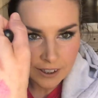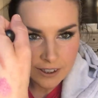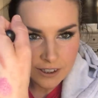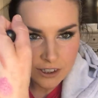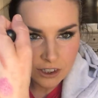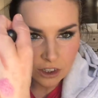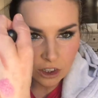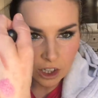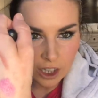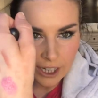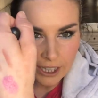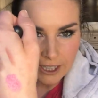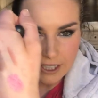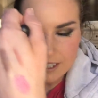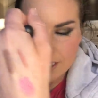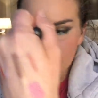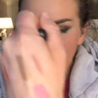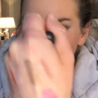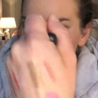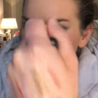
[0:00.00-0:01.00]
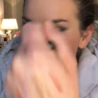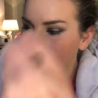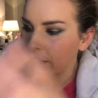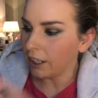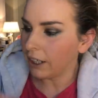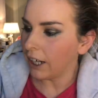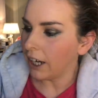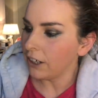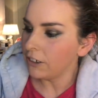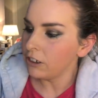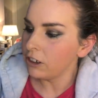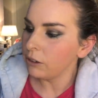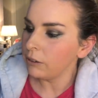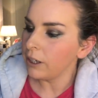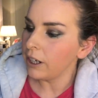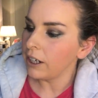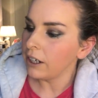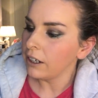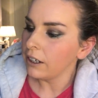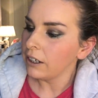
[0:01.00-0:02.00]
It's got like a silver glitter to
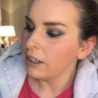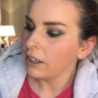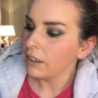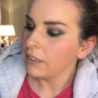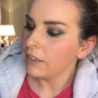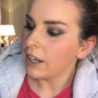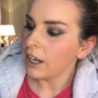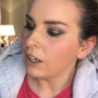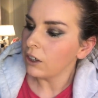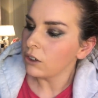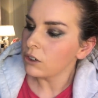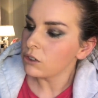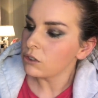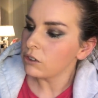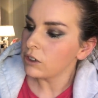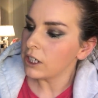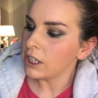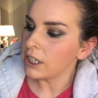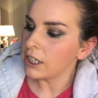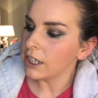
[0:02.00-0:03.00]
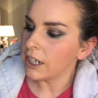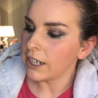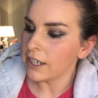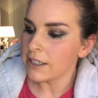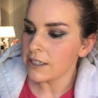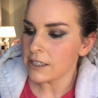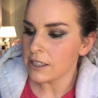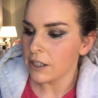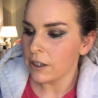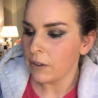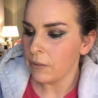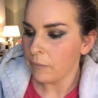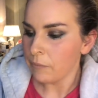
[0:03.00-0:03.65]
it. That looks really nice.